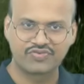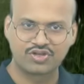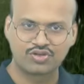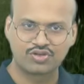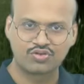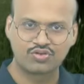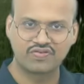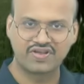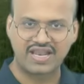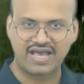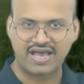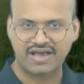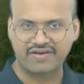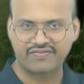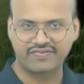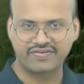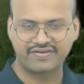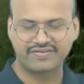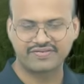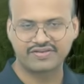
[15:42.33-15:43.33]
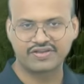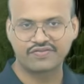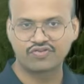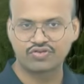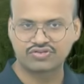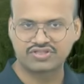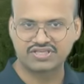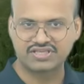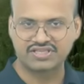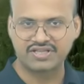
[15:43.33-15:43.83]
you will have, if you
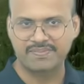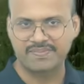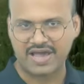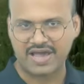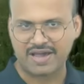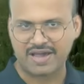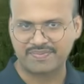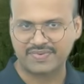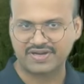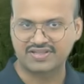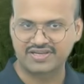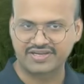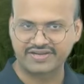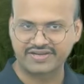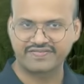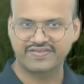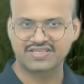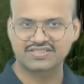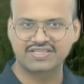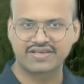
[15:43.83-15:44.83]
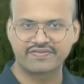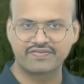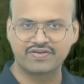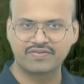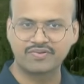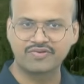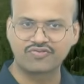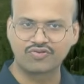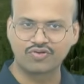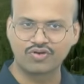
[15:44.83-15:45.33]
see the map and the rivers, they will
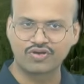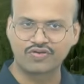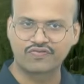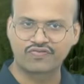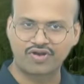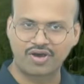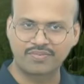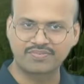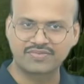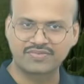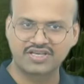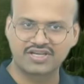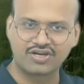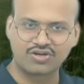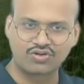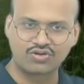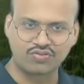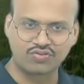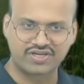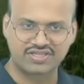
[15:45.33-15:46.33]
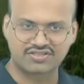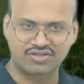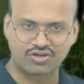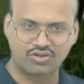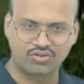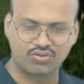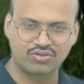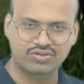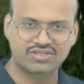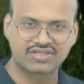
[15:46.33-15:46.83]
be flowing from the hill towards the
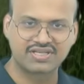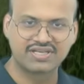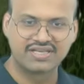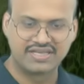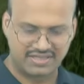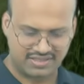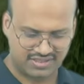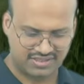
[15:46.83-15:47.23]
coast. This